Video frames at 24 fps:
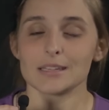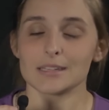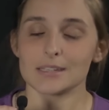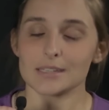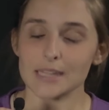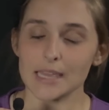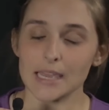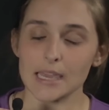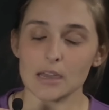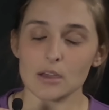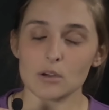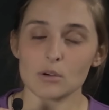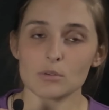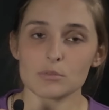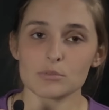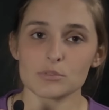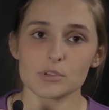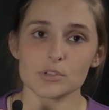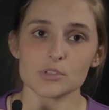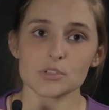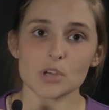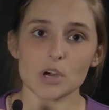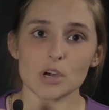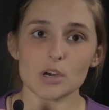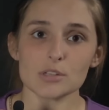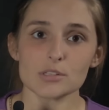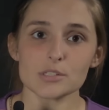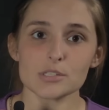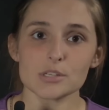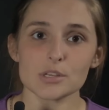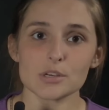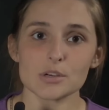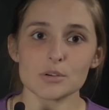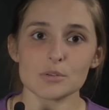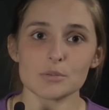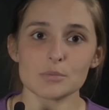Now, there's
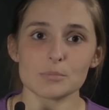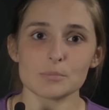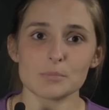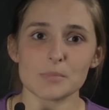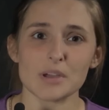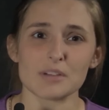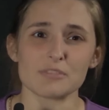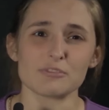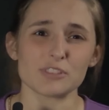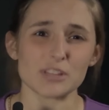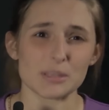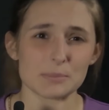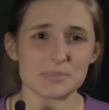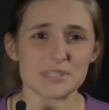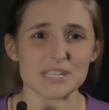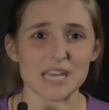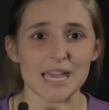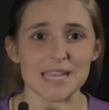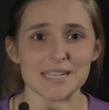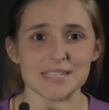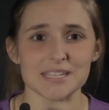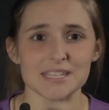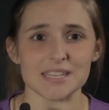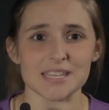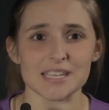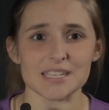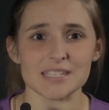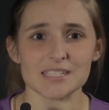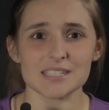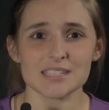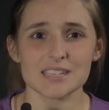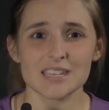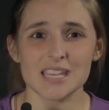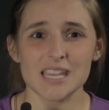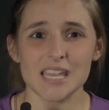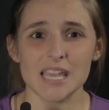also a flip side to
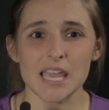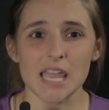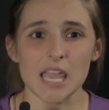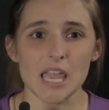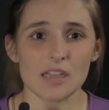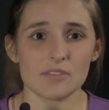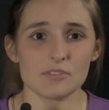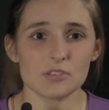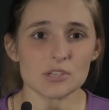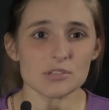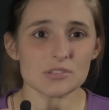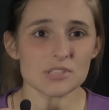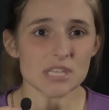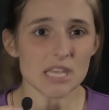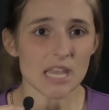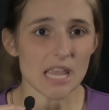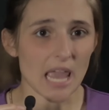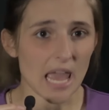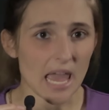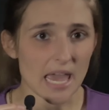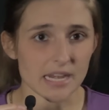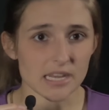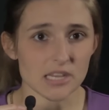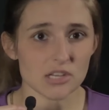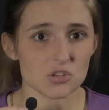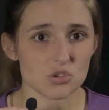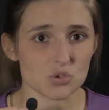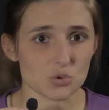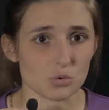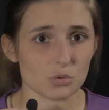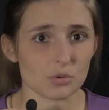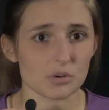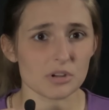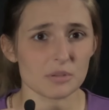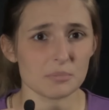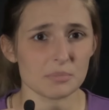this. If you see any
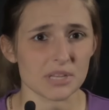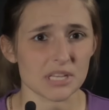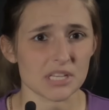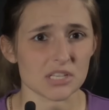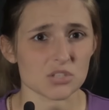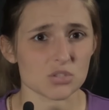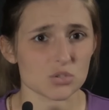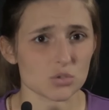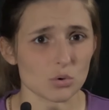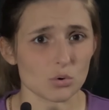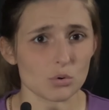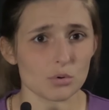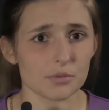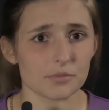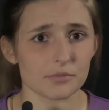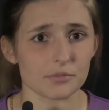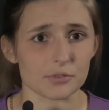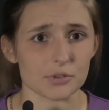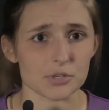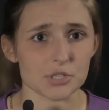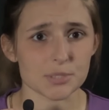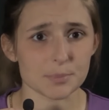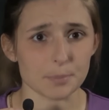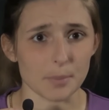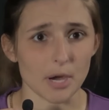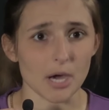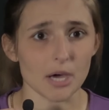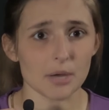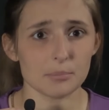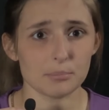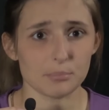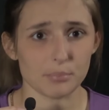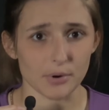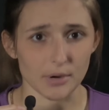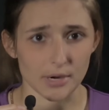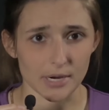jewelry being sold for spot
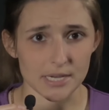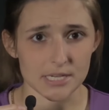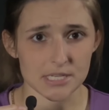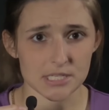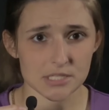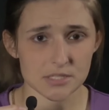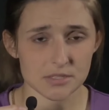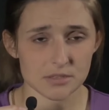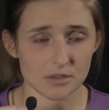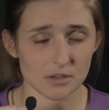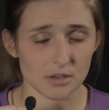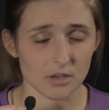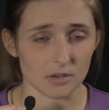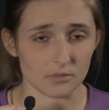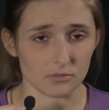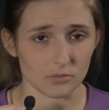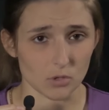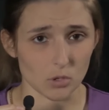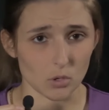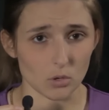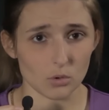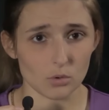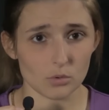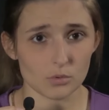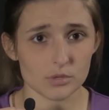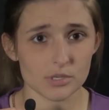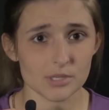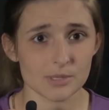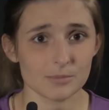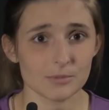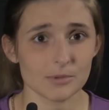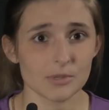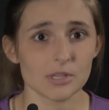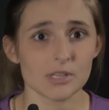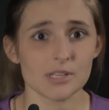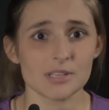price of gold,
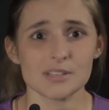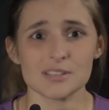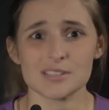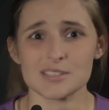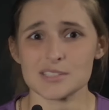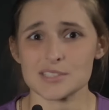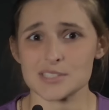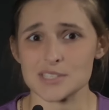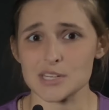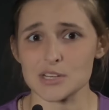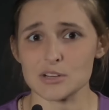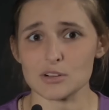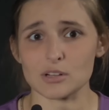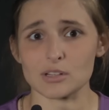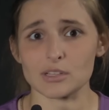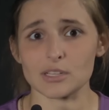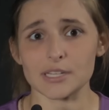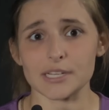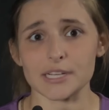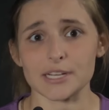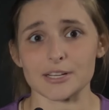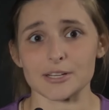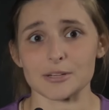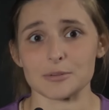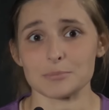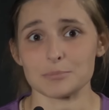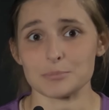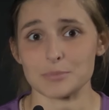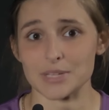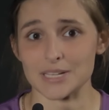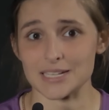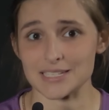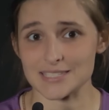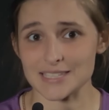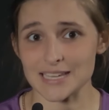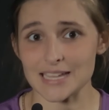steer clear
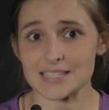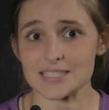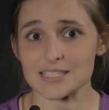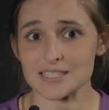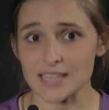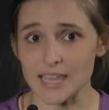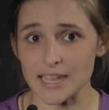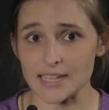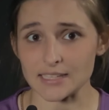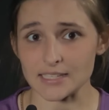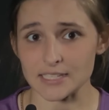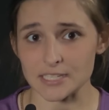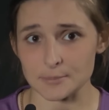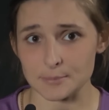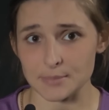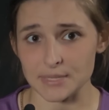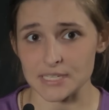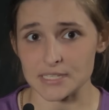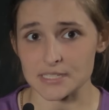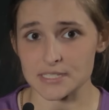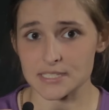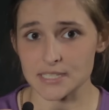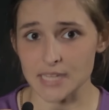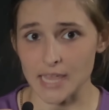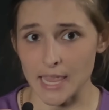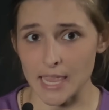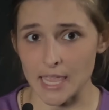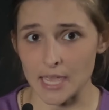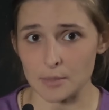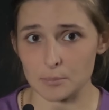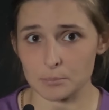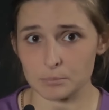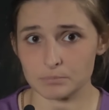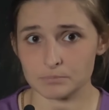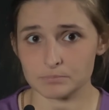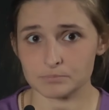because that's likely to be a
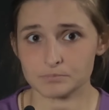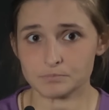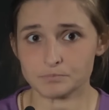scam.